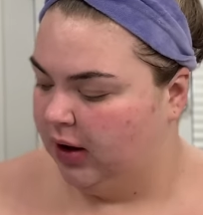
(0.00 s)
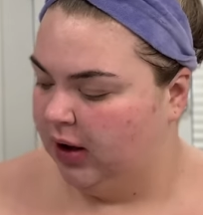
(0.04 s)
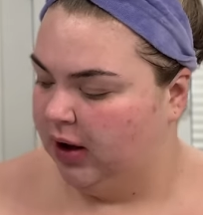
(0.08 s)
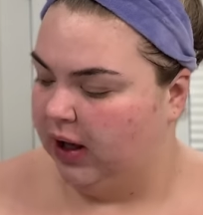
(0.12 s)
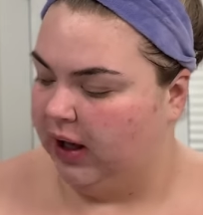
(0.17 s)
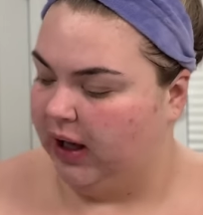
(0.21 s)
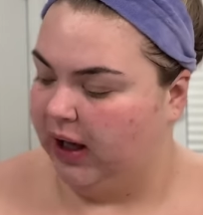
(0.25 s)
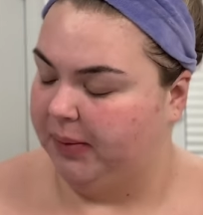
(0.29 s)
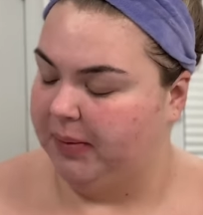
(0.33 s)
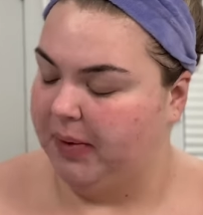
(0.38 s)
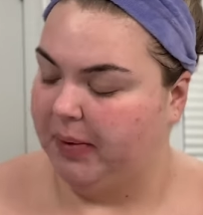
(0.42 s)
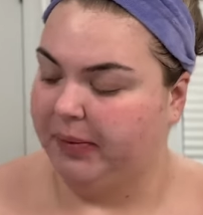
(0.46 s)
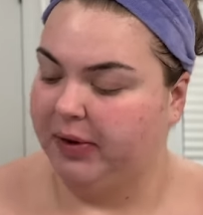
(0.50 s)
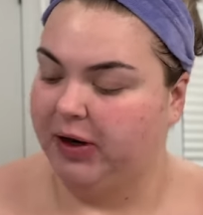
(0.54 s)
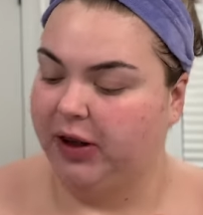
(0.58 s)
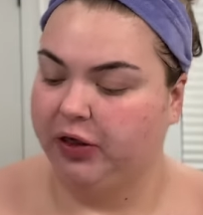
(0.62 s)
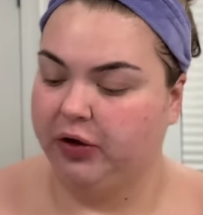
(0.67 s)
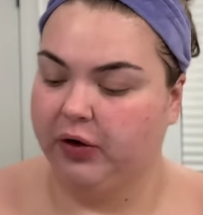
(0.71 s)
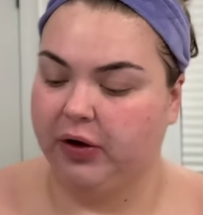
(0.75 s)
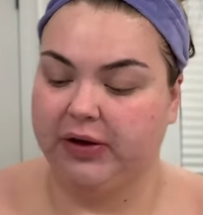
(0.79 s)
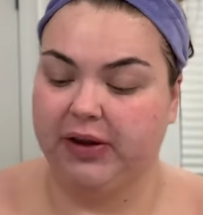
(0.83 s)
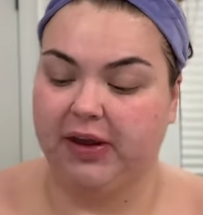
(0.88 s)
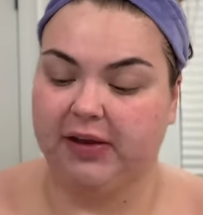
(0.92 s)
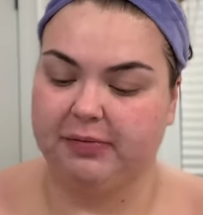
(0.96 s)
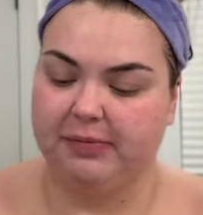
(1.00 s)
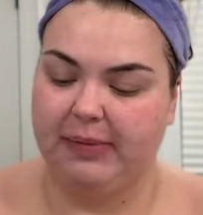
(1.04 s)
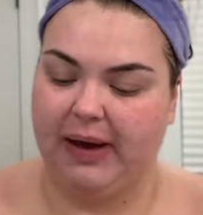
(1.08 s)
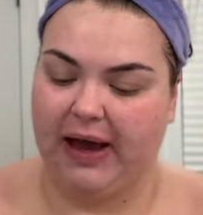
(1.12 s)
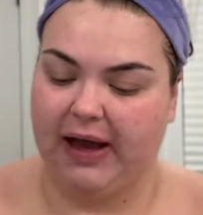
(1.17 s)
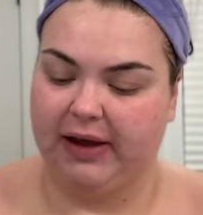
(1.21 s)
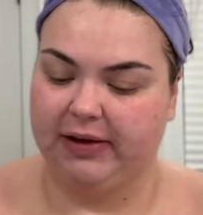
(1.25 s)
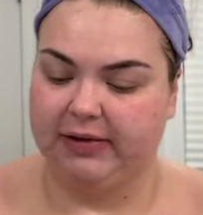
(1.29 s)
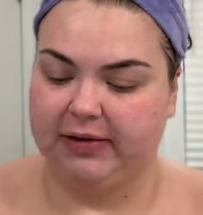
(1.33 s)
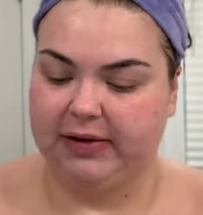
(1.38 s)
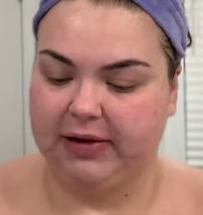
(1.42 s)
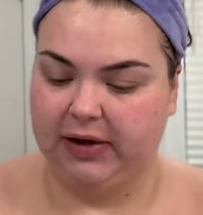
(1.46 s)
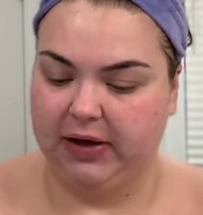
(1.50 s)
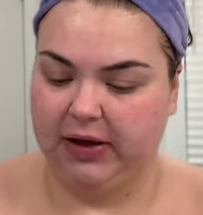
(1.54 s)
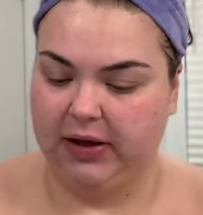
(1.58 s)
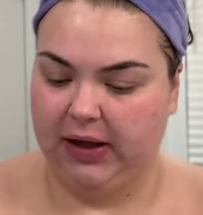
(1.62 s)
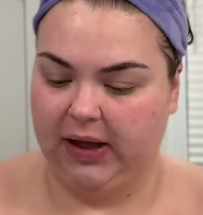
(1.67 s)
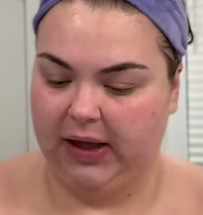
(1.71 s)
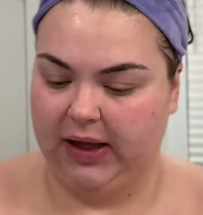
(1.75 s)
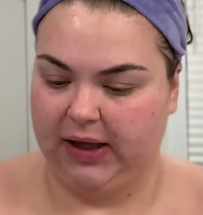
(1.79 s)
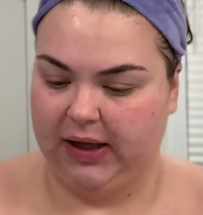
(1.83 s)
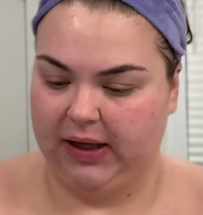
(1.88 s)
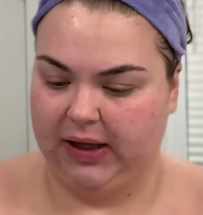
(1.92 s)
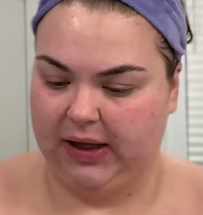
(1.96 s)
Um, I'm gonna throw on this mask,
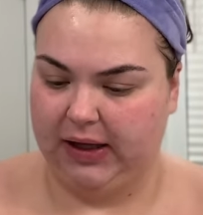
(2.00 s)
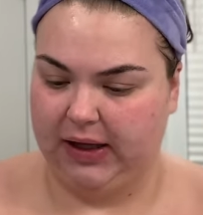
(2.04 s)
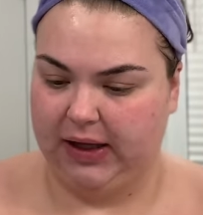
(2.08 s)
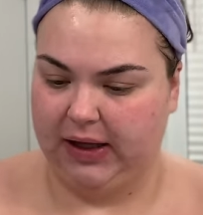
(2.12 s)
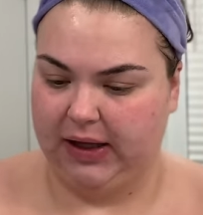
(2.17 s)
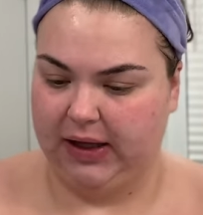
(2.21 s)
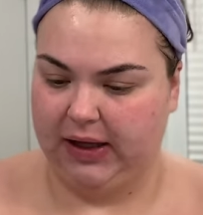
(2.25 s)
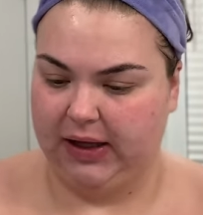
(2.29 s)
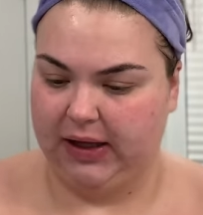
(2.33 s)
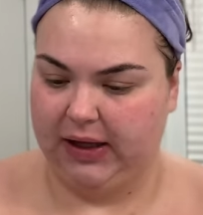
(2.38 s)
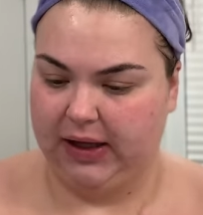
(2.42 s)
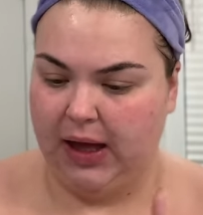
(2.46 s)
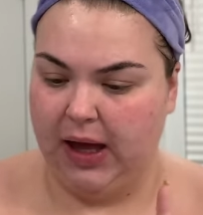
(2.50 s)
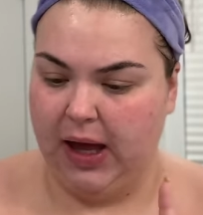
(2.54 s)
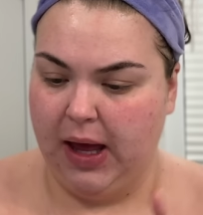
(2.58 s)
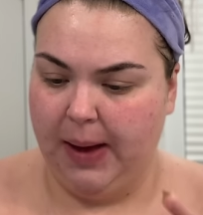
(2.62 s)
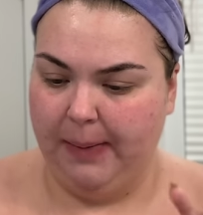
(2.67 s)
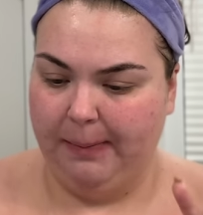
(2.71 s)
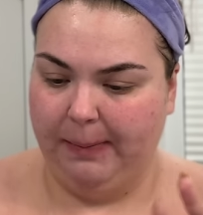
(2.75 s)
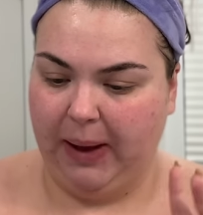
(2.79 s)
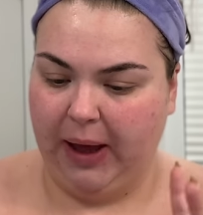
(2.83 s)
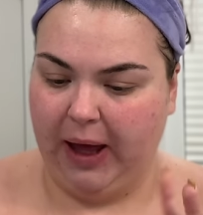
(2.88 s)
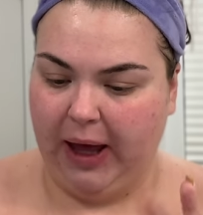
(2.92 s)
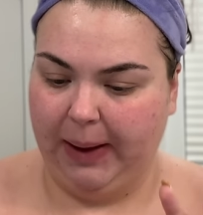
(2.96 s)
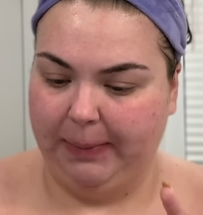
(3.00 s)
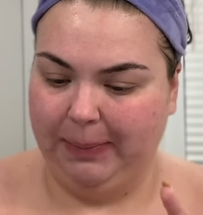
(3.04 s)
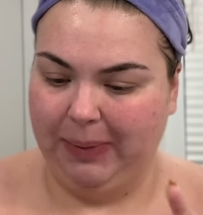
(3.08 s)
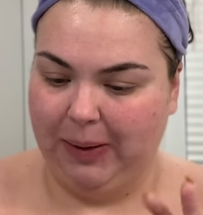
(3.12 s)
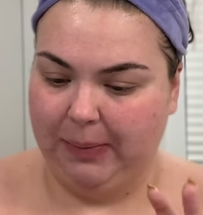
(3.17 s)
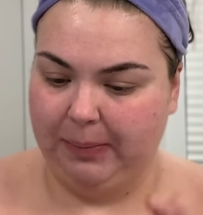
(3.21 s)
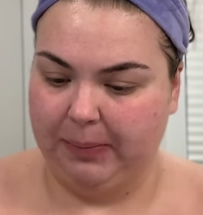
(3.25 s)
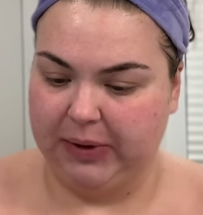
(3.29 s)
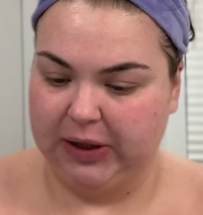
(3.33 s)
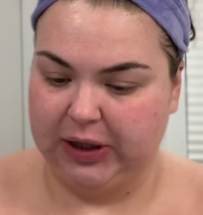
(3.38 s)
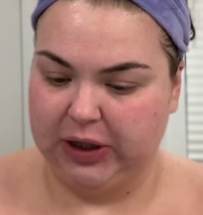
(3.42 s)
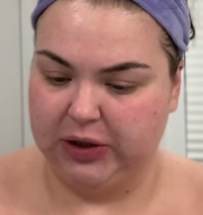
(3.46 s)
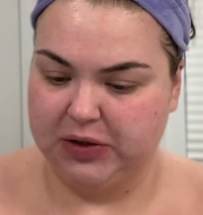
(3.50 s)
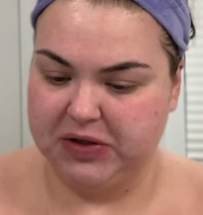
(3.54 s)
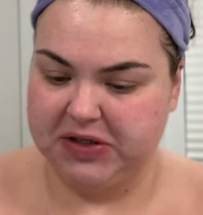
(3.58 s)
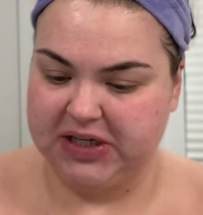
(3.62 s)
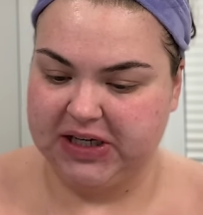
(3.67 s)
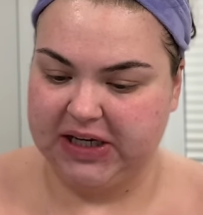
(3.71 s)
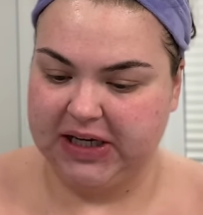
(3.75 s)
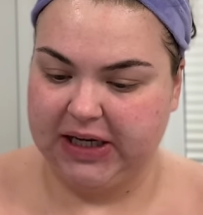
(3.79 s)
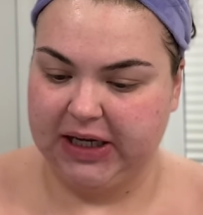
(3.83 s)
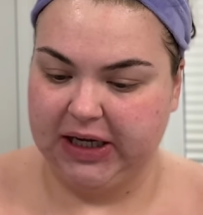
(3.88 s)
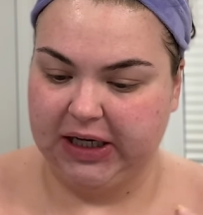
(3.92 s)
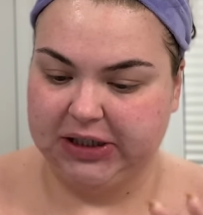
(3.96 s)
a Pop
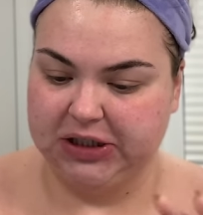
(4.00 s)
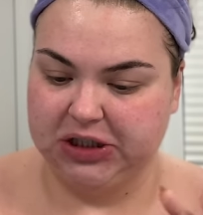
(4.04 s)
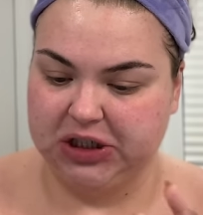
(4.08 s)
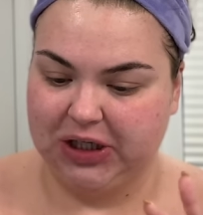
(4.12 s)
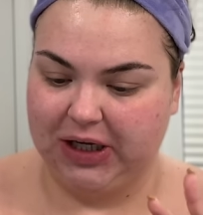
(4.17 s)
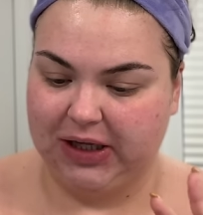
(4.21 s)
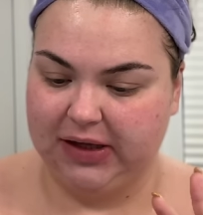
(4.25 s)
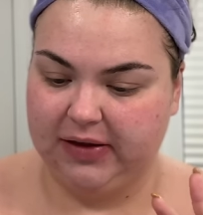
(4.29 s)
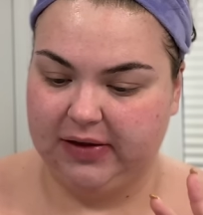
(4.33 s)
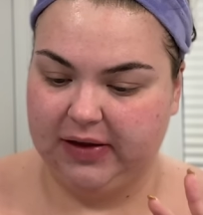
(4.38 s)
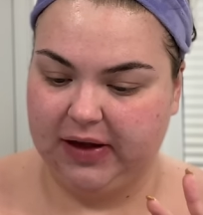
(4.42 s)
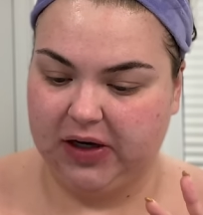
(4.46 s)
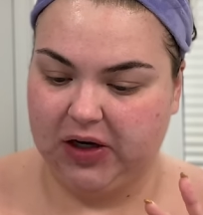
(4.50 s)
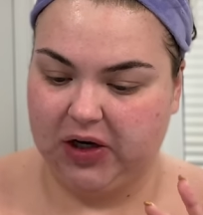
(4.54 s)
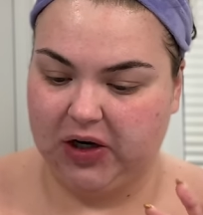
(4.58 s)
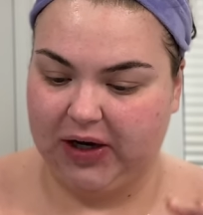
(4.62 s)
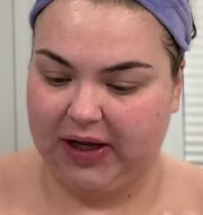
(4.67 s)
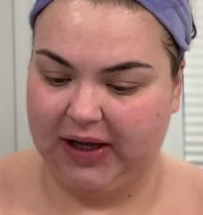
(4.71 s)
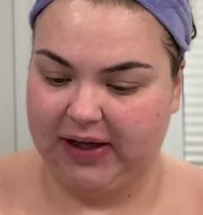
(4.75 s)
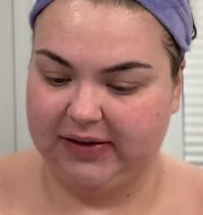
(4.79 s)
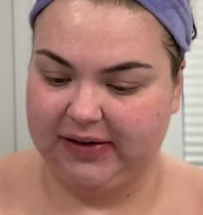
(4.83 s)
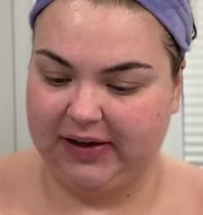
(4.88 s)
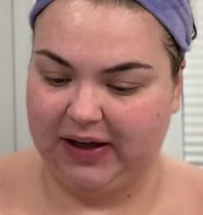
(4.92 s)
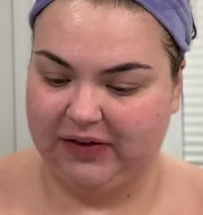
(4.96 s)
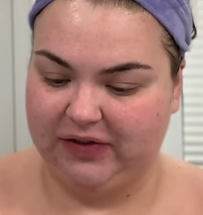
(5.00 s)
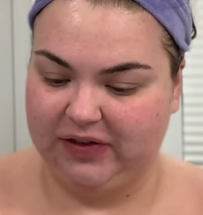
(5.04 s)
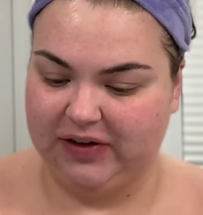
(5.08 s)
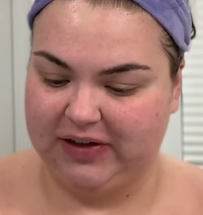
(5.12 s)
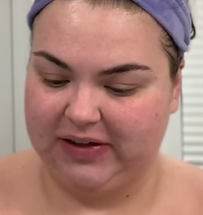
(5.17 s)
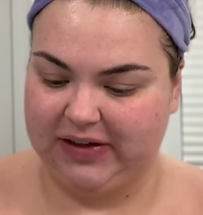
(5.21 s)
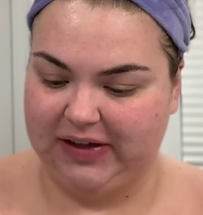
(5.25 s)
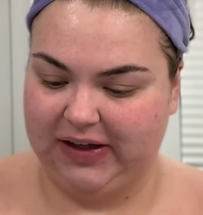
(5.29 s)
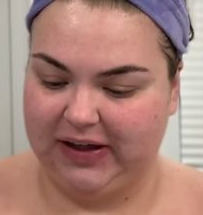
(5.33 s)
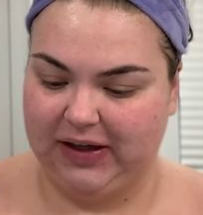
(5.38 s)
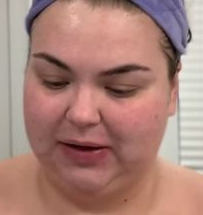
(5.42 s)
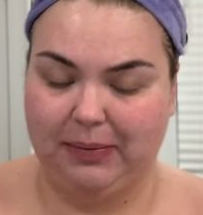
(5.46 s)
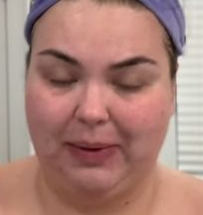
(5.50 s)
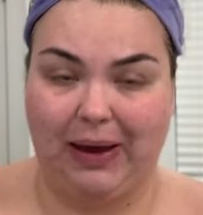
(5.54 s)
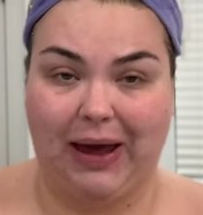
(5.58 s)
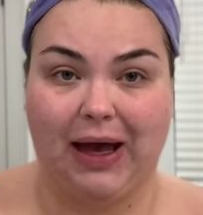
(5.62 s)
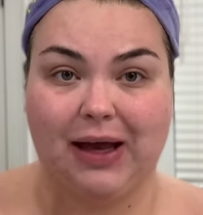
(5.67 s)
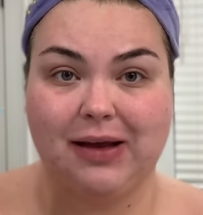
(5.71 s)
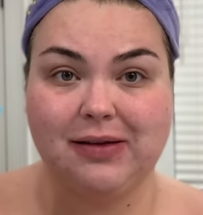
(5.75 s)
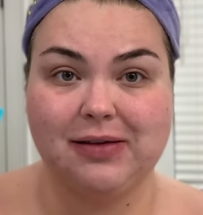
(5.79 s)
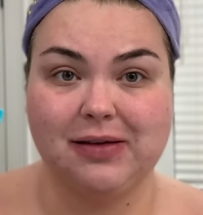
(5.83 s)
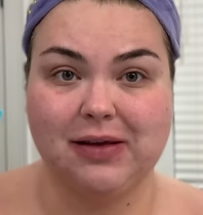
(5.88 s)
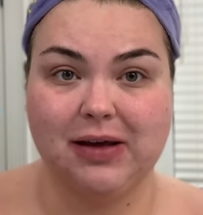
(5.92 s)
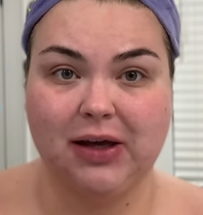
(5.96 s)
Beauty Jet Setter Anti-Fatigue
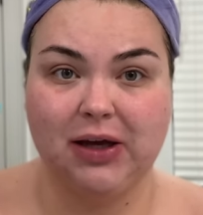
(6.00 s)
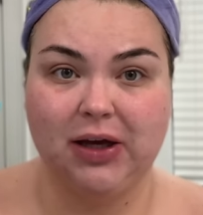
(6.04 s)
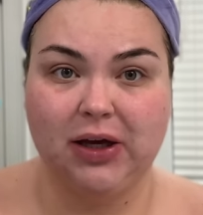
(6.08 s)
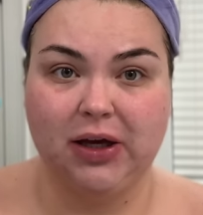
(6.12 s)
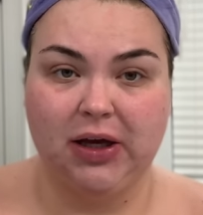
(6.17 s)
Mask.